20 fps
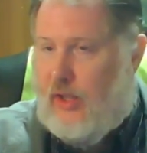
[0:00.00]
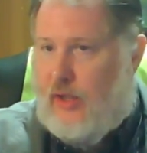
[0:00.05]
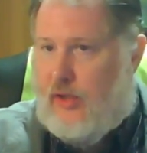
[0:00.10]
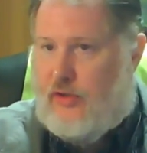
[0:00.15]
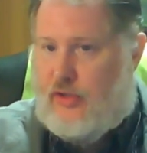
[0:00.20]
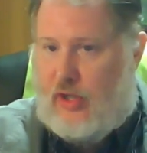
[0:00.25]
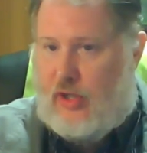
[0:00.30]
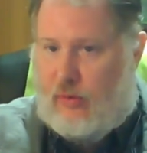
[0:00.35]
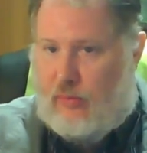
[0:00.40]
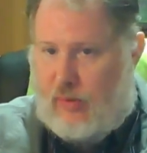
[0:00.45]

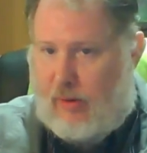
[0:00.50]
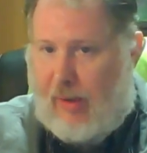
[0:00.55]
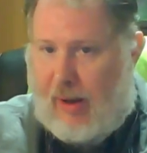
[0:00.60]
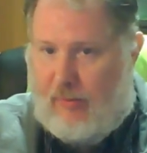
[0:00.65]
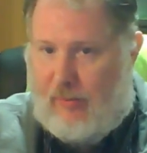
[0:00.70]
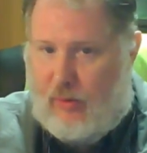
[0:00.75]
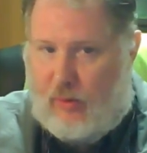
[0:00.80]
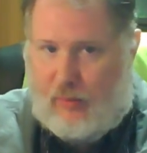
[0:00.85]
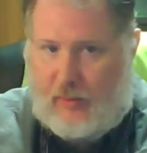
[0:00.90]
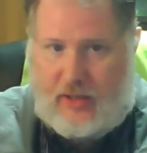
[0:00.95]
So
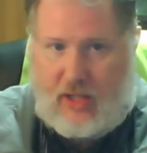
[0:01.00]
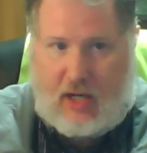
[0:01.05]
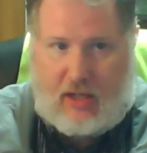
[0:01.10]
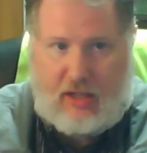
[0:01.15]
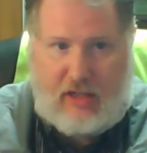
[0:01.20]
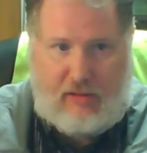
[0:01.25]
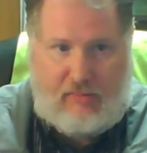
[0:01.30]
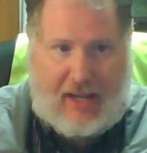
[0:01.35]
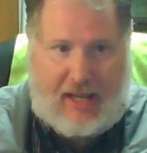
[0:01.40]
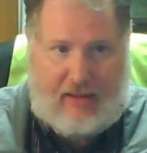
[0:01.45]
remember, we
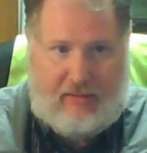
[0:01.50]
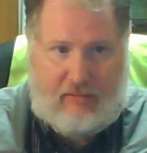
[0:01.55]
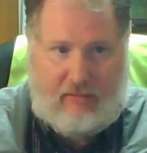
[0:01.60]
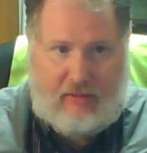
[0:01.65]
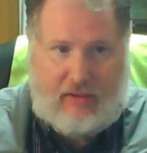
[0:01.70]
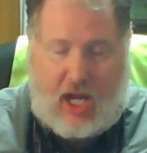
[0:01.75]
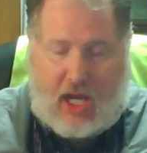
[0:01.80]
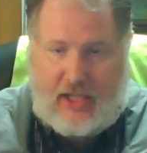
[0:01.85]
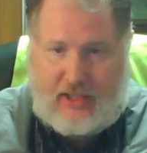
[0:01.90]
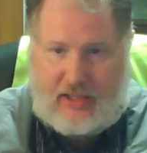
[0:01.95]
talked about
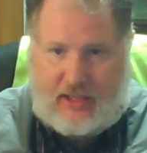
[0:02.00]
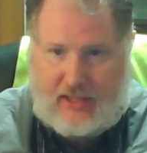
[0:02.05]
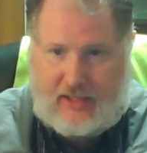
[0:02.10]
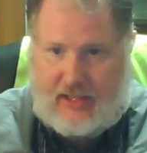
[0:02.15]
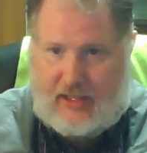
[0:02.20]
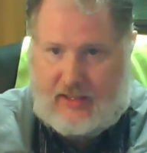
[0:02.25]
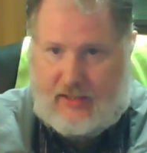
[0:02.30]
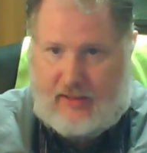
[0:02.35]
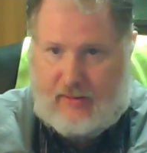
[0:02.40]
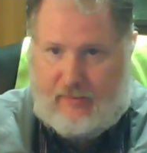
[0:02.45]

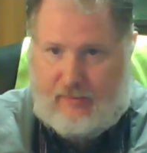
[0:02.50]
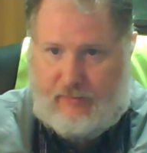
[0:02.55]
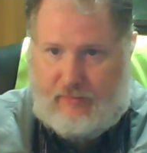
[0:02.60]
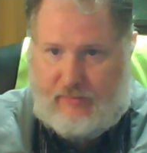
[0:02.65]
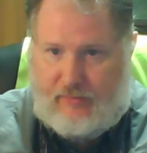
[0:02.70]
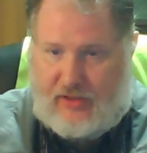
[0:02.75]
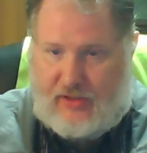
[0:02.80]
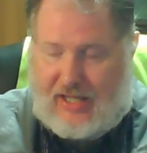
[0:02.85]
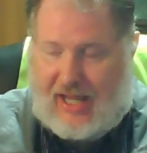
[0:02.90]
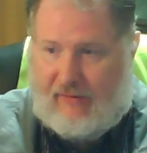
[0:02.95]
Gnosticism.
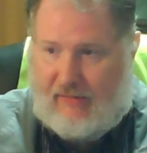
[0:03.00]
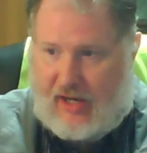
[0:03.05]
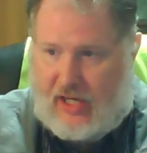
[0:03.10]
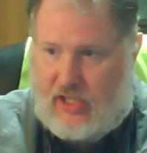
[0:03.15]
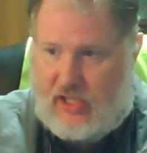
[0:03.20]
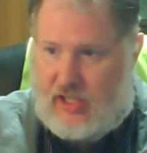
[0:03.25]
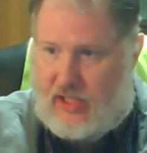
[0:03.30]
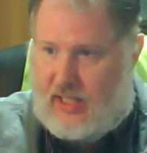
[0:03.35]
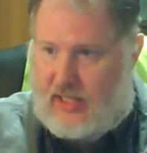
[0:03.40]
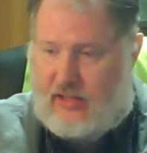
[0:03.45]

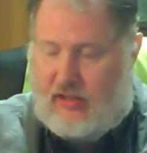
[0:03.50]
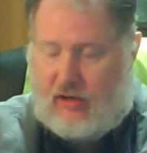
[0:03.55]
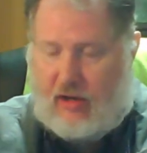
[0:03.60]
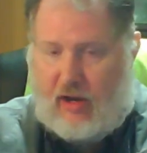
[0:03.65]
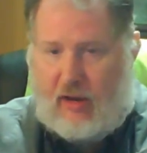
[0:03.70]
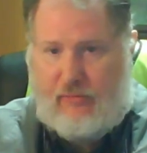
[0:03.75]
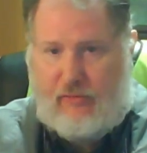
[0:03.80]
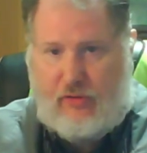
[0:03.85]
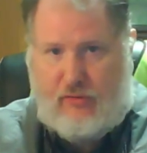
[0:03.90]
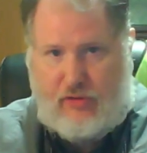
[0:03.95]
Salvation doesn't
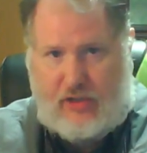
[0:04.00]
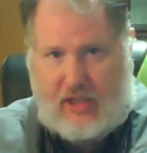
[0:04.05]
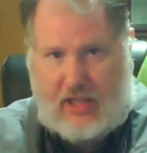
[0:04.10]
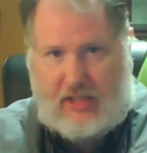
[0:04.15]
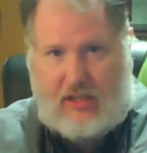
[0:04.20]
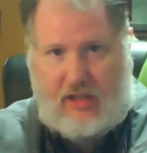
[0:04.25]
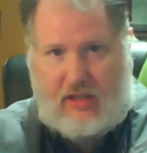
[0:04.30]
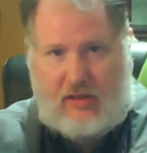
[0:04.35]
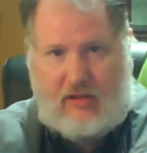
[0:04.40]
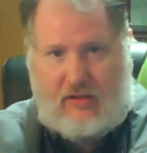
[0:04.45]
come through
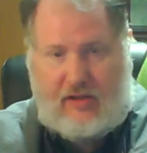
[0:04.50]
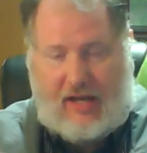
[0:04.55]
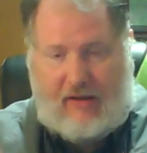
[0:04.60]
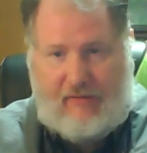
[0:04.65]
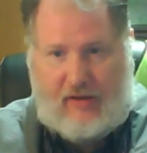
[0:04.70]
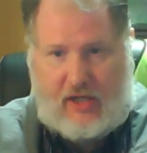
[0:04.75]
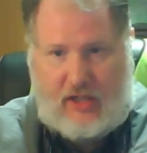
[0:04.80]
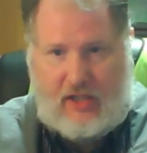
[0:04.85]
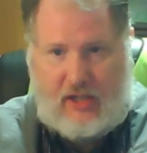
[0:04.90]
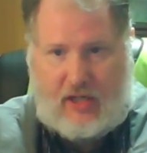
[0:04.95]
Jesus.
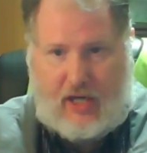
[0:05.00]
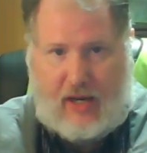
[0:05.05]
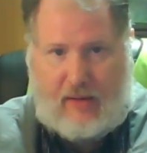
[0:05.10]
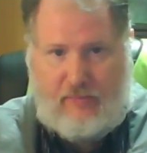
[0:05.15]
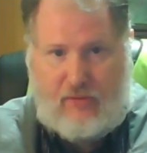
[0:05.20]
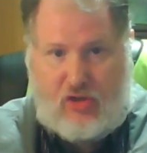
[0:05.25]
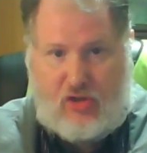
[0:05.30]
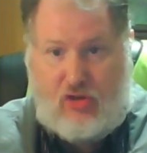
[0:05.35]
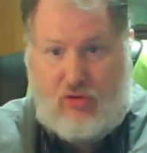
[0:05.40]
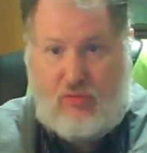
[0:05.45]
Salvation
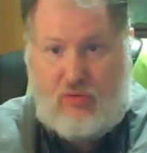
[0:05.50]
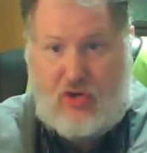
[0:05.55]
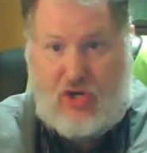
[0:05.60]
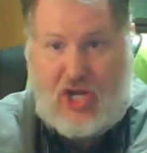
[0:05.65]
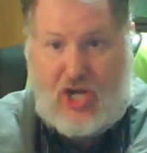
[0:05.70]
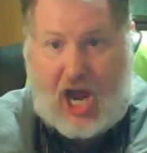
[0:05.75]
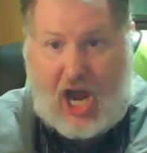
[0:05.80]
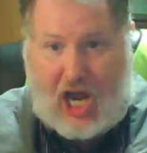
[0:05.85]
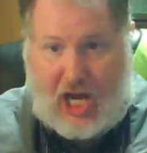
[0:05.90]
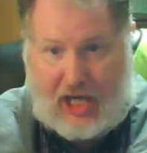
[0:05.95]
comes through
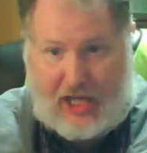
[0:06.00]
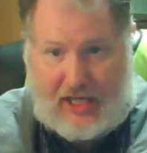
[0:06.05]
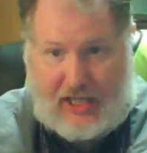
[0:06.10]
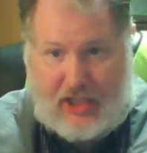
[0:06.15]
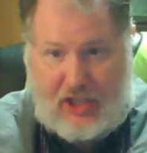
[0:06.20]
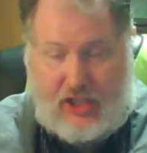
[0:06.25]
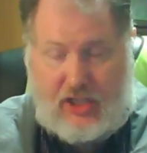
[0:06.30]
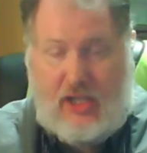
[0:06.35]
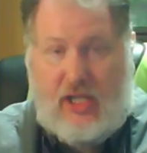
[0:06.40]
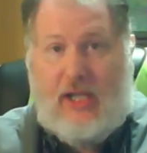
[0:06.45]

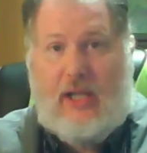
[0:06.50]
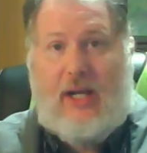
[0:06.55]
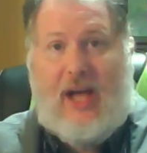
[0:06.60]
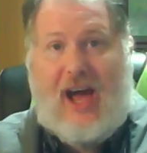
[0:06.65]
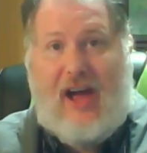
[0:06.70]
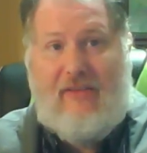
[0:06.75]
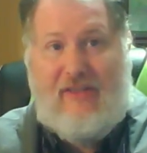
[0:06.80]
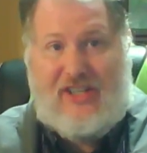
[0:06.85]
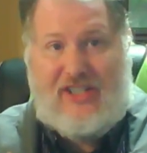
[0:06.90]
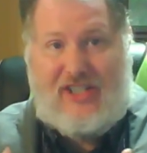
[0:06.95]
knowledge
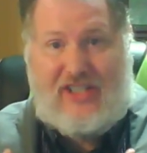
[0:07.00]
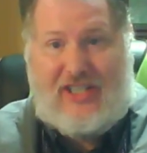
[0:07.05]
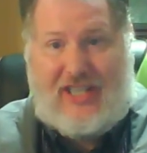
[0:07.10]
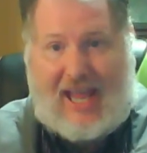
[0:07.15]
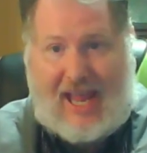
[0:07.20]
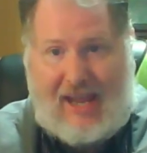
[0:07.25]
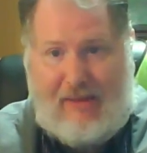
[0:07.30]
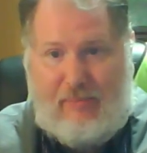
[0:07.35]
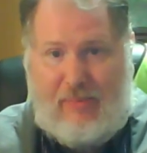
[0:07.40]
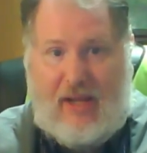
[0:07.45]
of
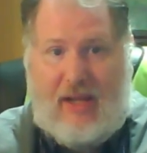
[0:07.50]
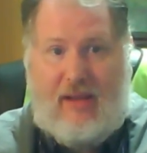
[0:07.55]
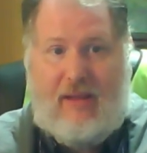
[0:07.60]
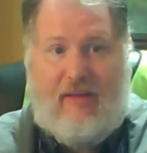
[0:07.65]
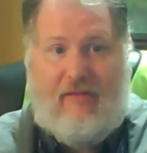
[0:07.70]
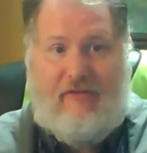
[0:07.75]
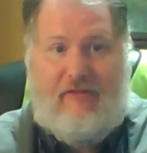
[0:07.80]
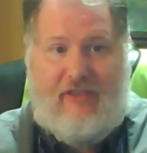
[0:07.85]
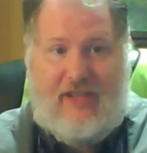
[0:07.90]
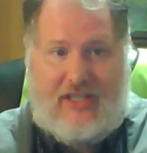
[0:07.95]
escaping
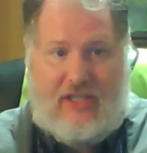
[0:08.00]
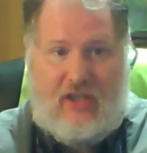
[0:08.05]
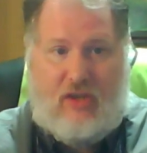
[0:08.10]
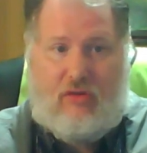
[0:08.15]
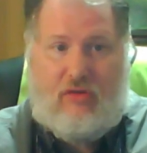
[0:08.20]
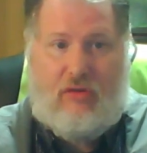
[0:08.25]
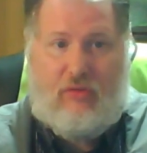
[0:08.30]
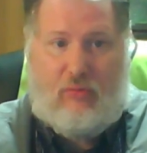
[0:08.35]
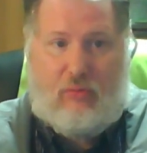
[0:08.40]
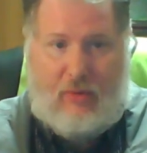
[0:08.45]
the
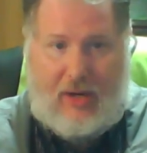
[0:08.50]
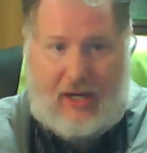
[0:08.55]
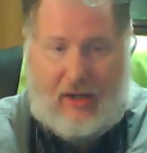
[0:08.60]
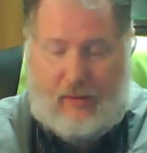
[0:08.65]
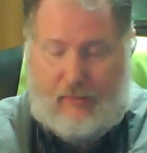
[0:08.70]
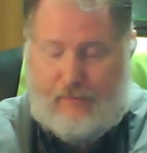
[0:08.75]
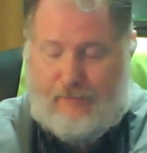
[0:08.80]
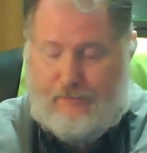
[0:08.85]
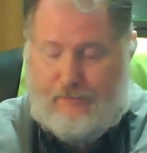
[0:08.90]
physical realm.